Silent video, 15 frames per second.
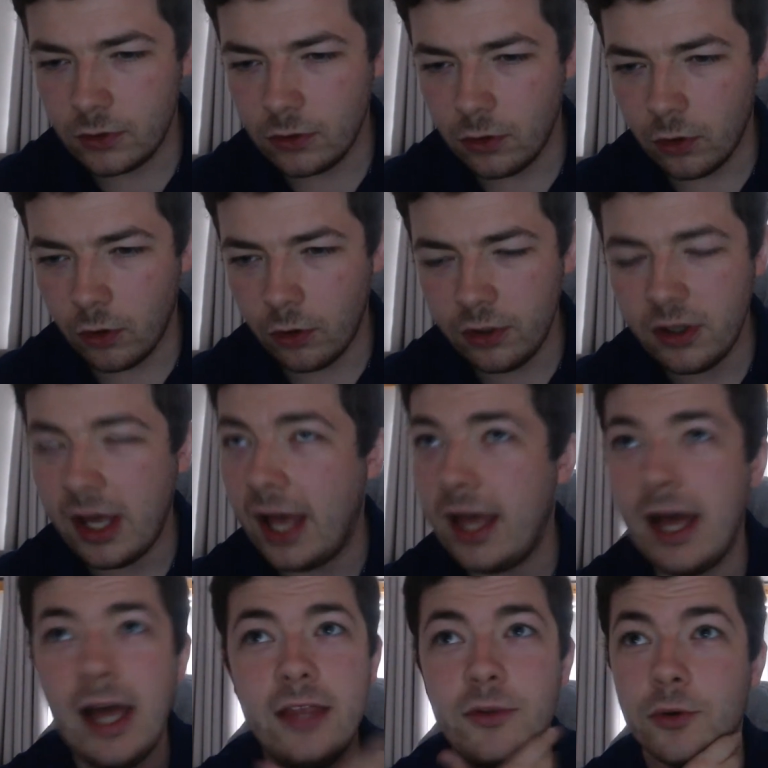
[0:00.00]

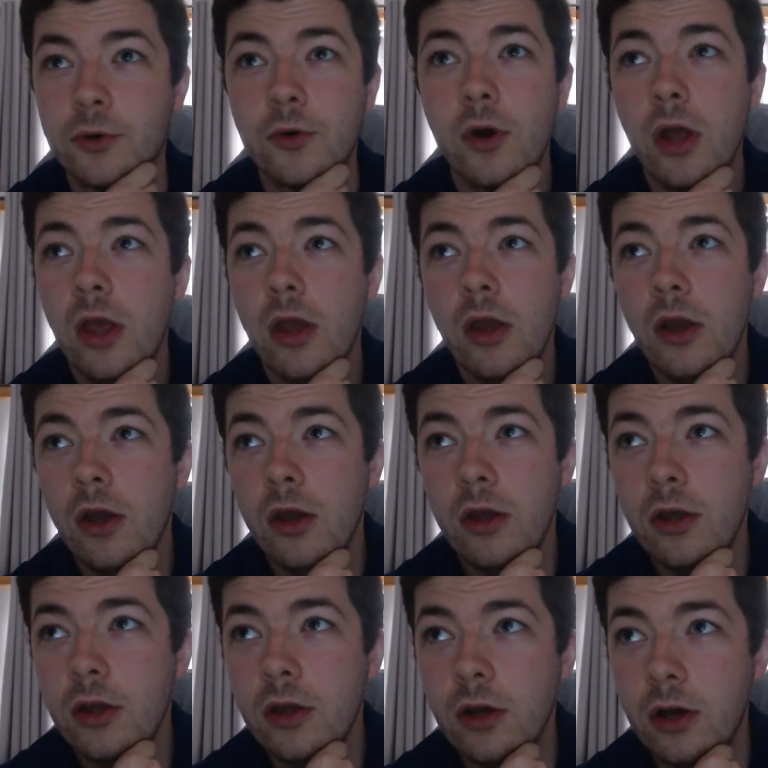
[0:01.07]
I don't know.
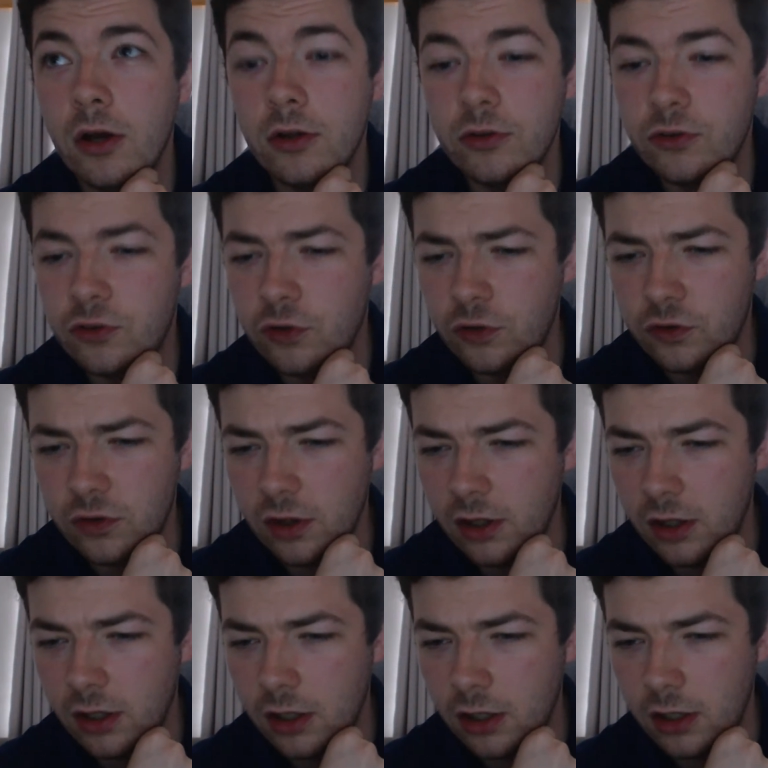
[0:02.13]
Just
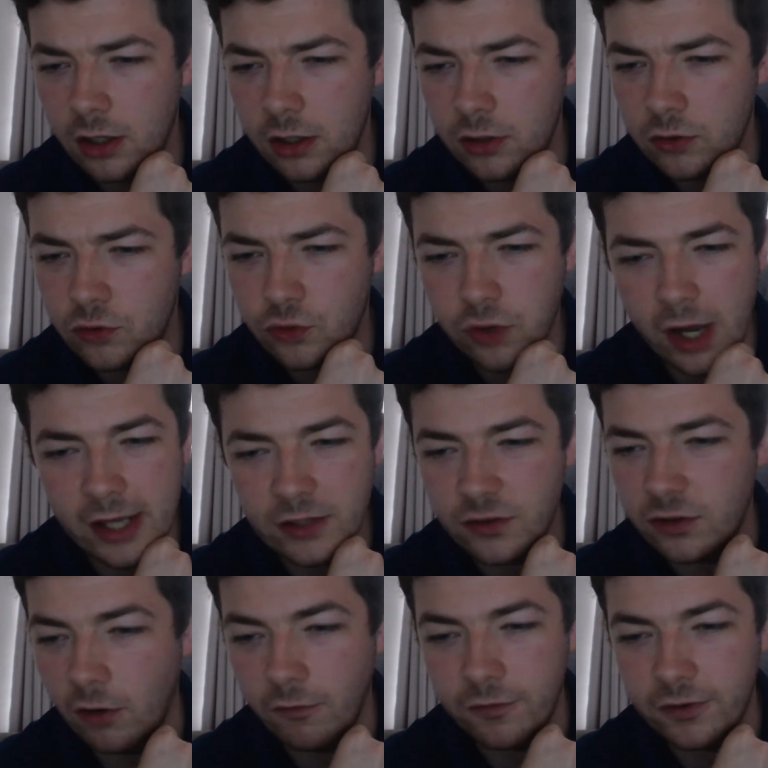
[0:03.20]
try
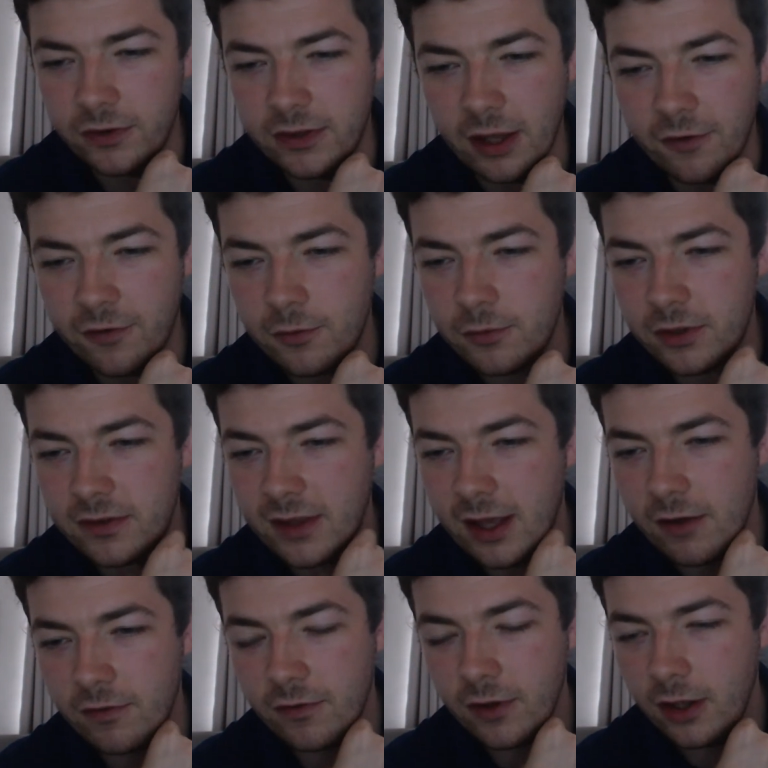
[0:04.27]
something different with
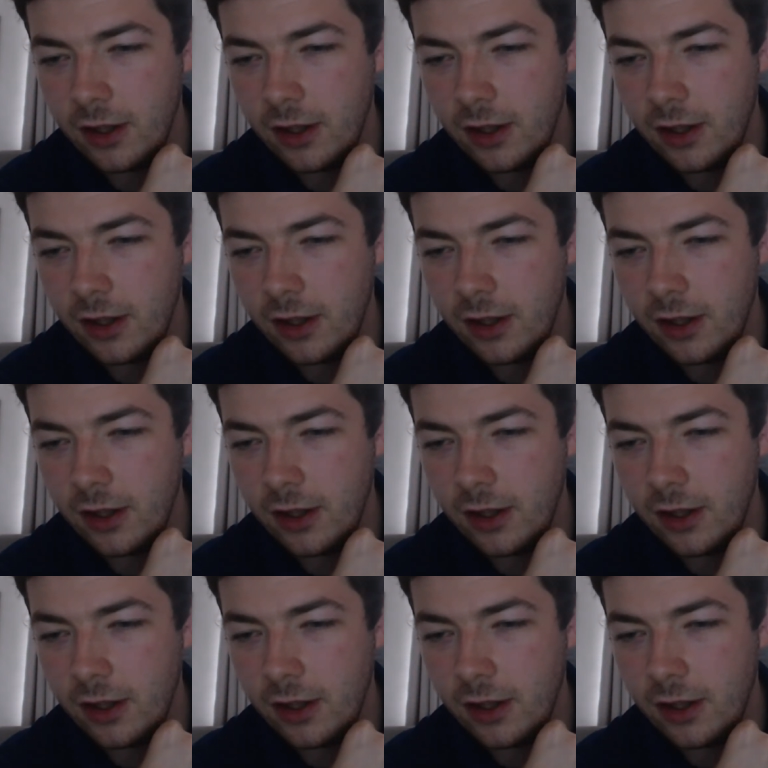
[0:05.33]
Tav.